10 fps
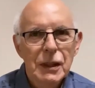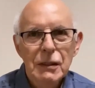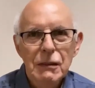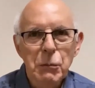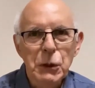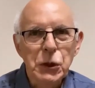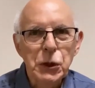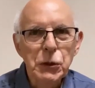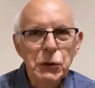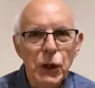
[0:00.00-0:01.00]
Number
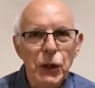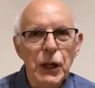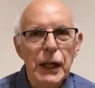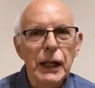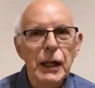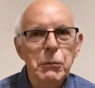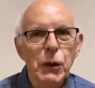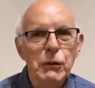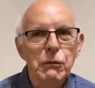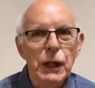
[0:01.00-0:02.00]
two, earn income
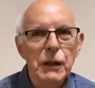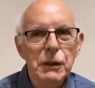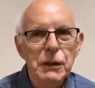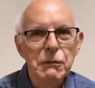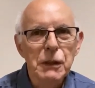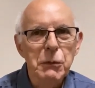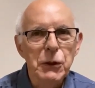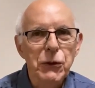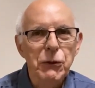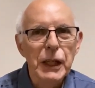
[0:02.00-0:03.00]
on Fiverr. Number
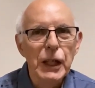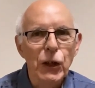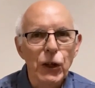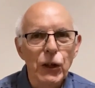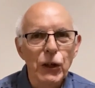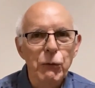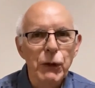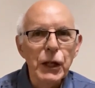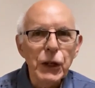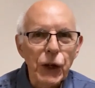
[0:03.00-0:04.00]
three, earn
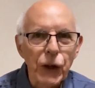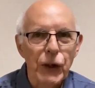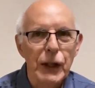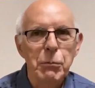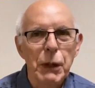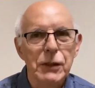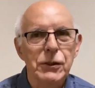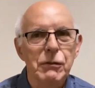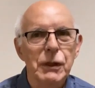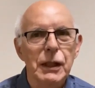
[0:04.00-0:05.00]
recurring
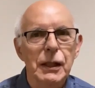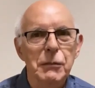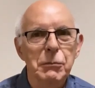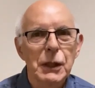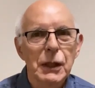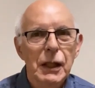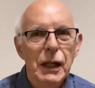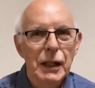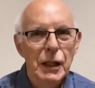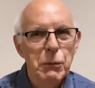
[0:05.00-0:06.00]
passive income.
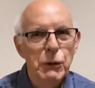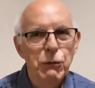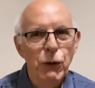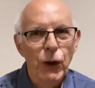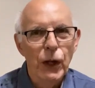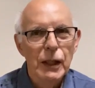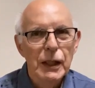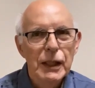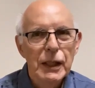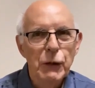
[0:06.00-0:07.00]
And number four,
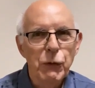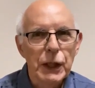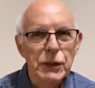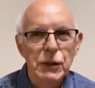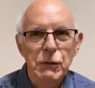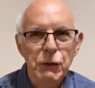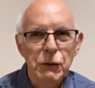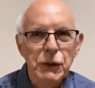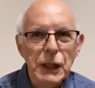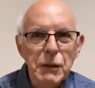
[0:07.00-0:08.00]
invest
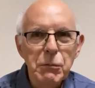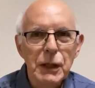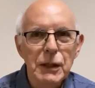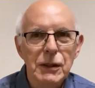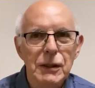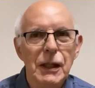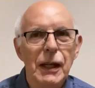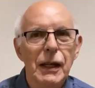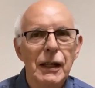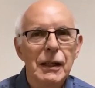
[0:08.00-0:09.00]
15 minutes a
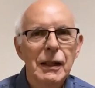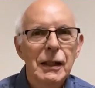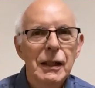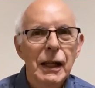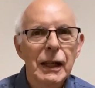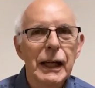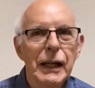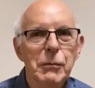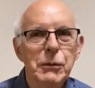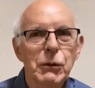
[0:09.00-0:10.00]
day and get
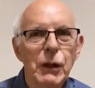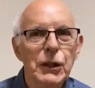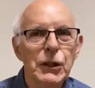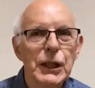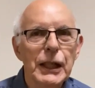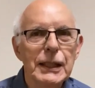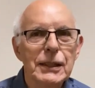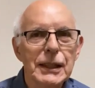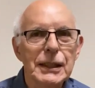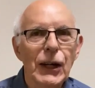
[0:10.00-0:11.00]
up to
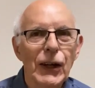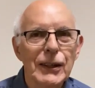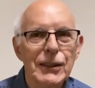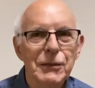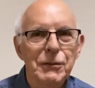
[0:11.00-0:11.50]
$186.